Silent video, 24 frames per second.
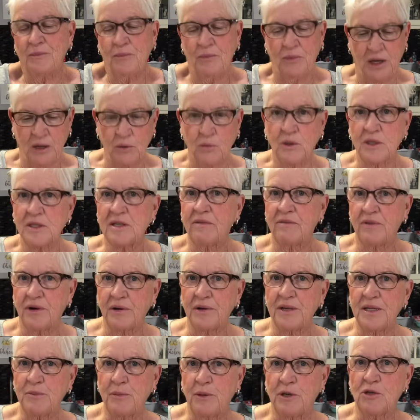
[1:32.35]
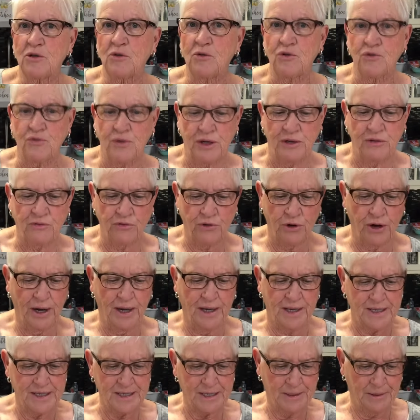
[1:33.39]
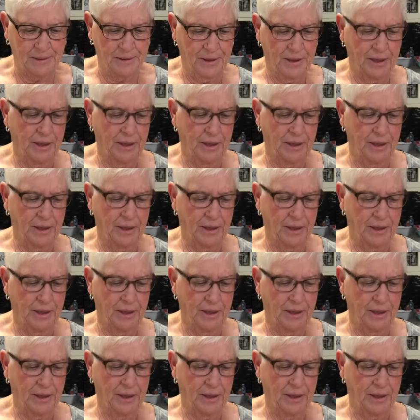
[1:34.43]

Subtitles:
It was a very special treat for us.